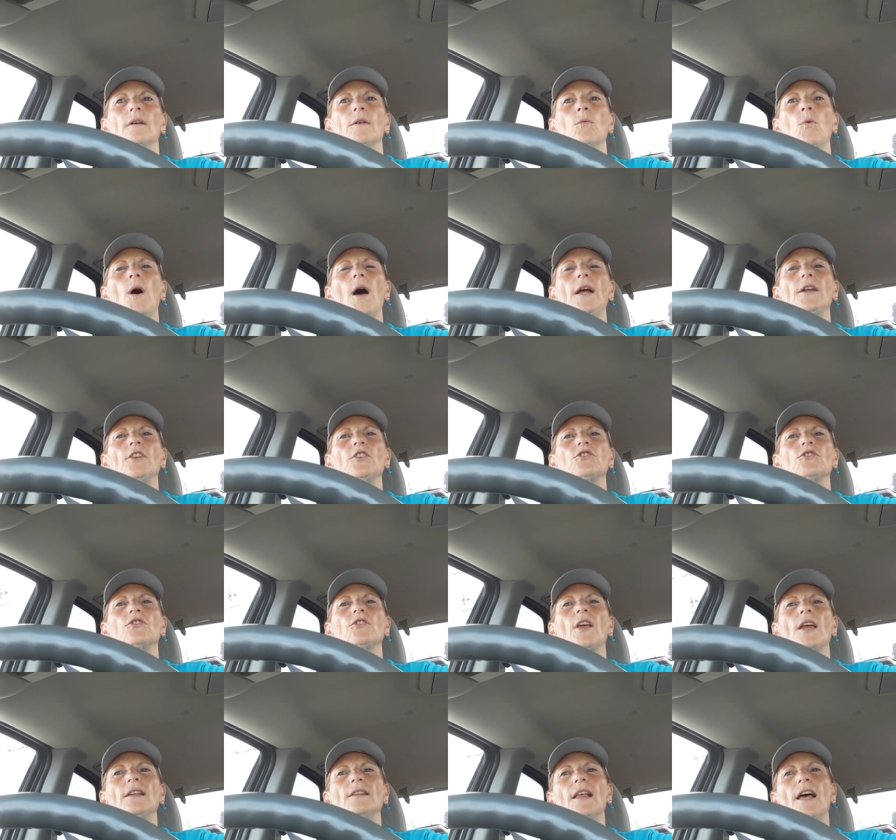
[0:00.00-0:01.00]
Why did
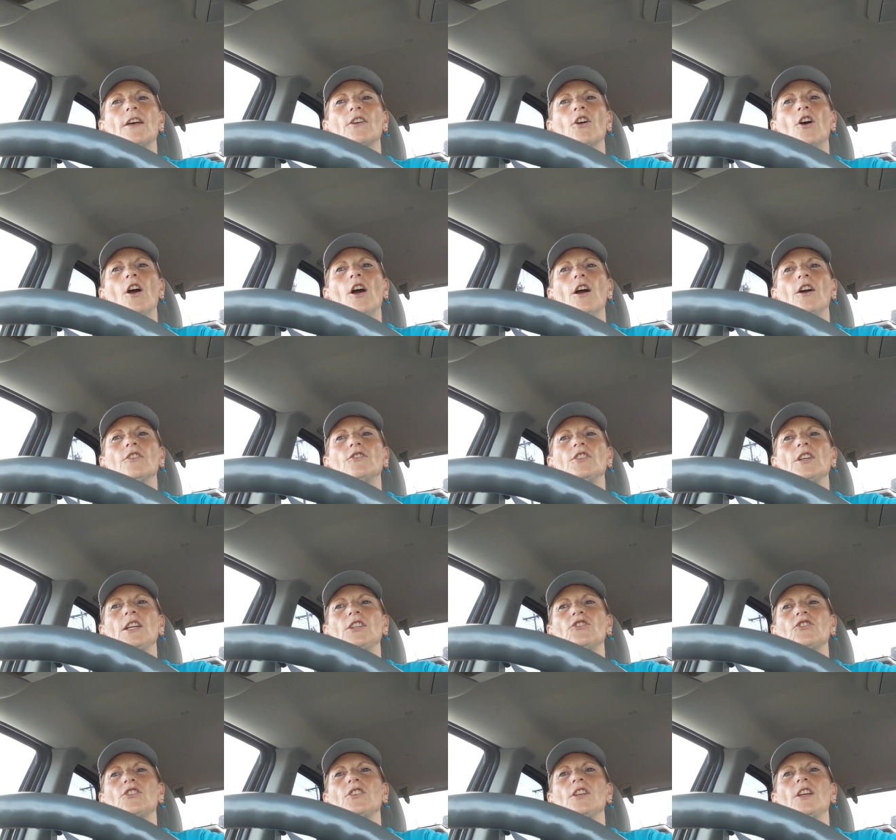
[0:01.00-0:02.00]
they let her
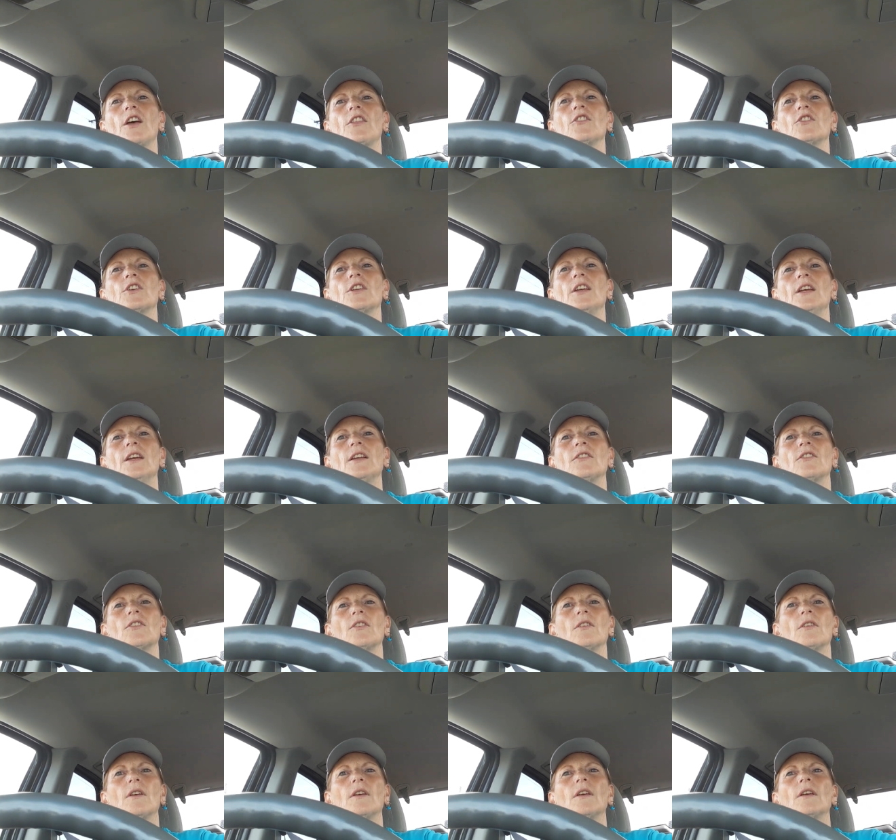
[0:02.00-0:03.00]
teach the other kids?
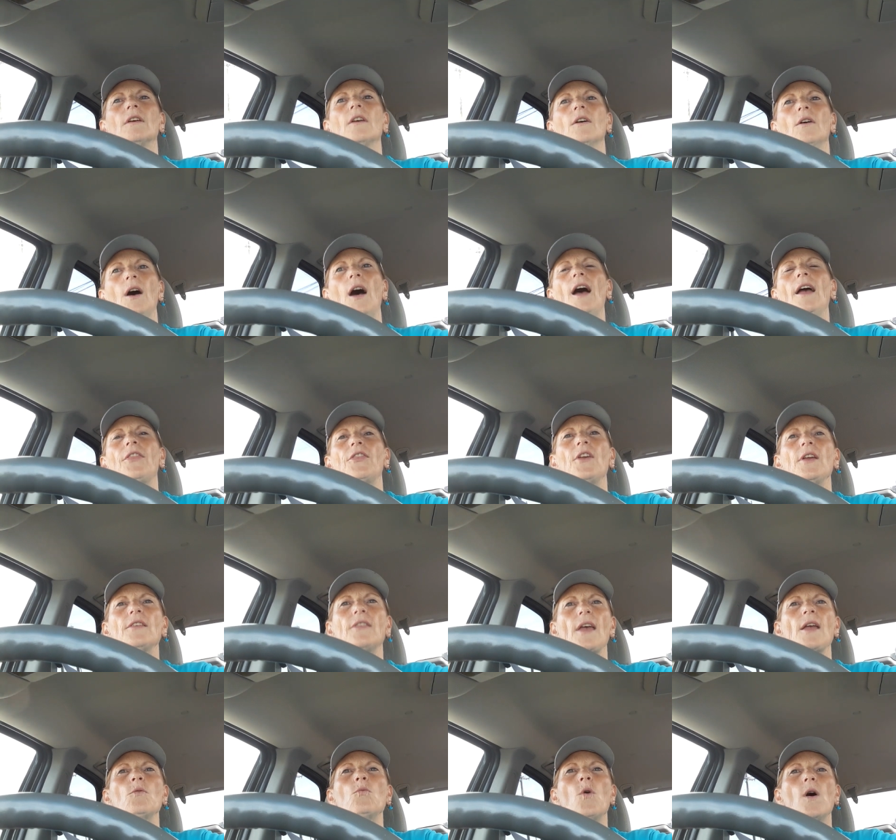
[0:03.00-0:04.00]
I think
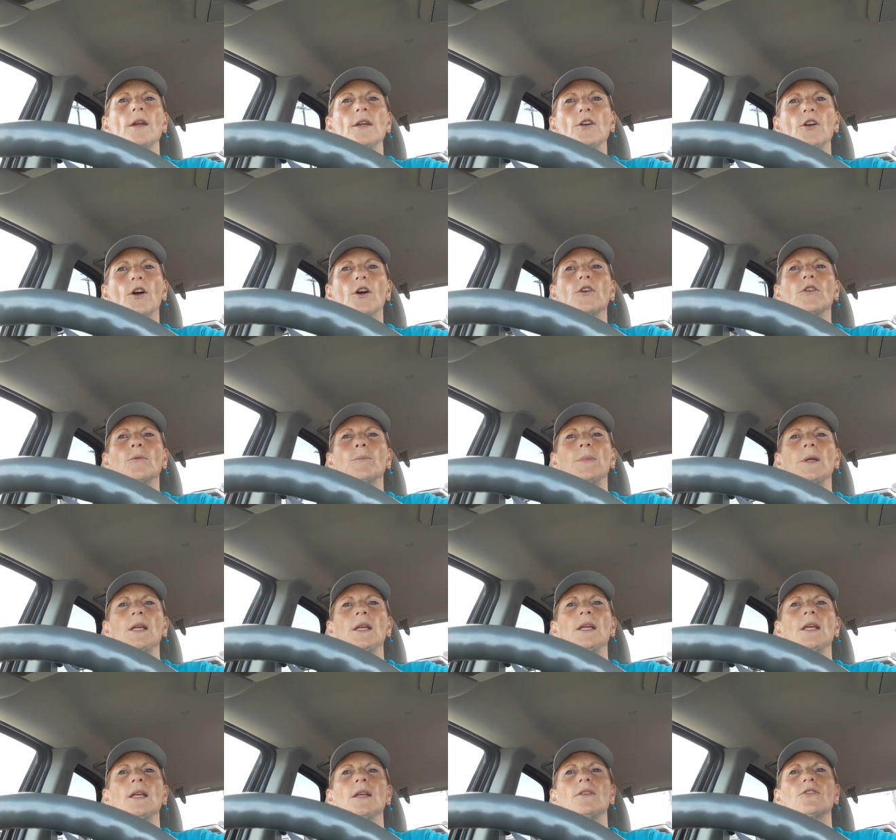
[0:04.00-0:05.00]
they wanted her to
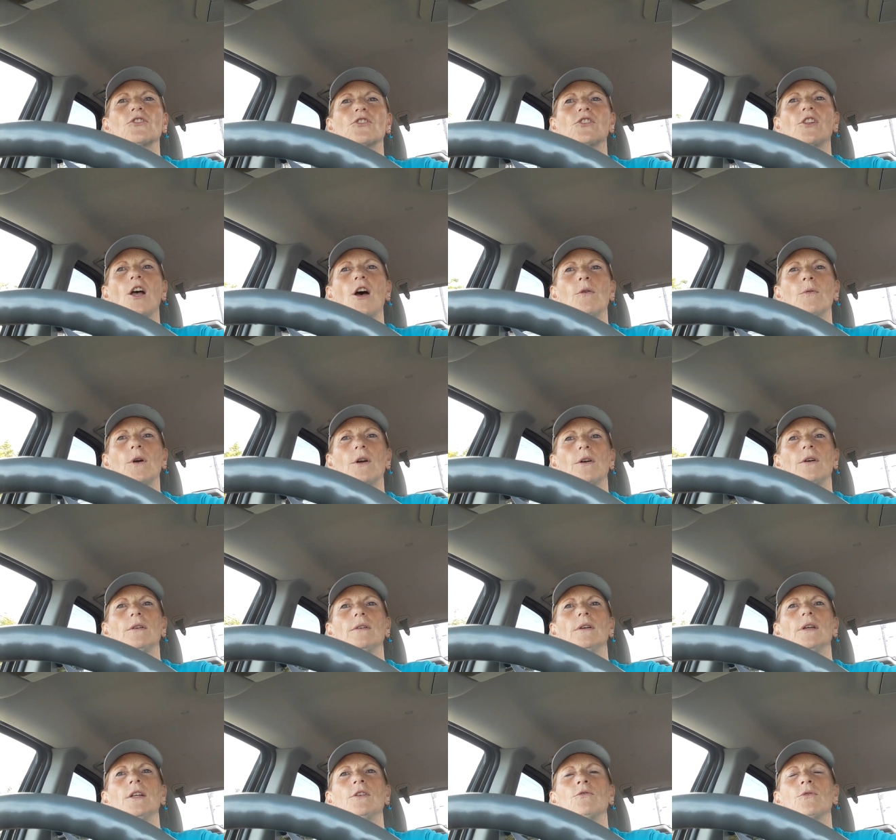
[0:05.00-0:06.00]
be slower
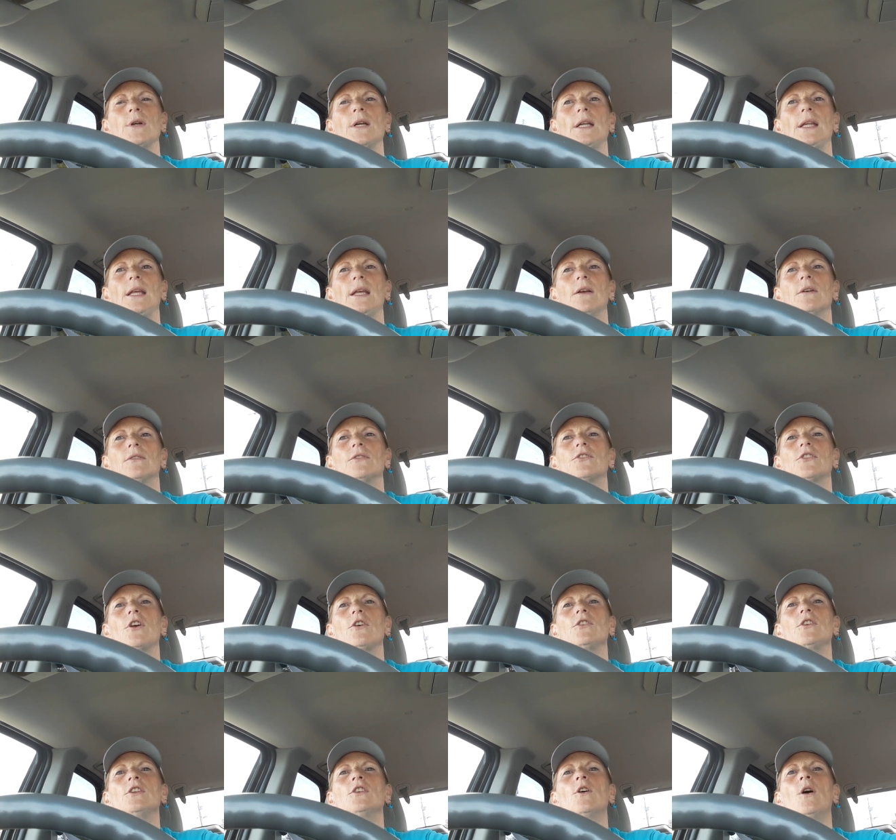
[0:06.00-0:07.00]
in reading. So
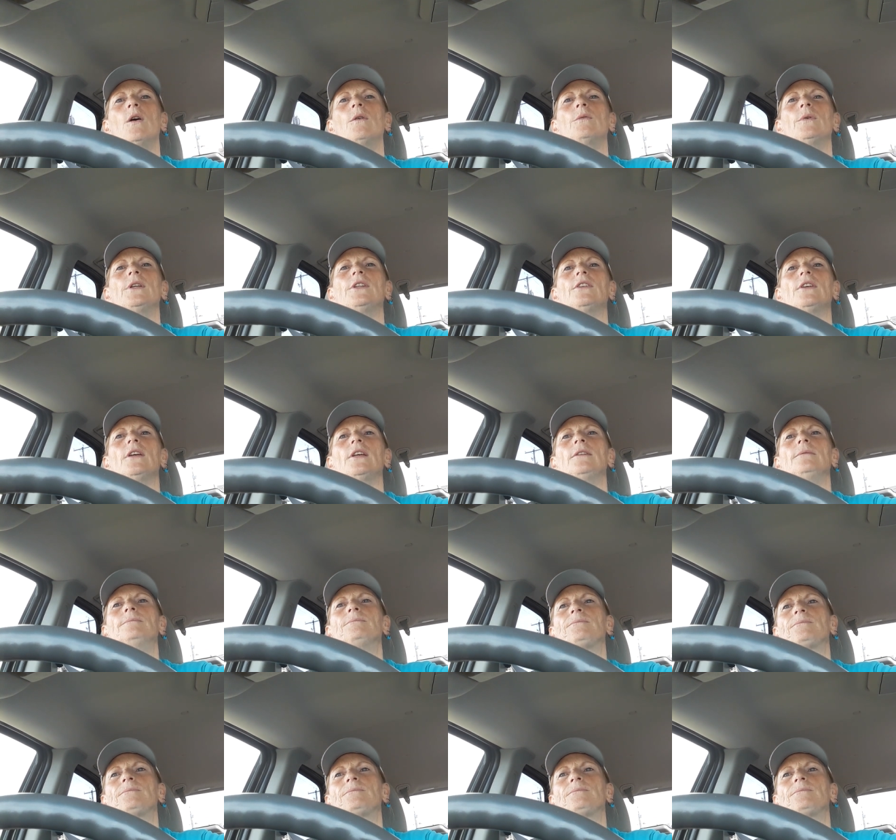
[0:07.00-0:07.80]
you know what we did?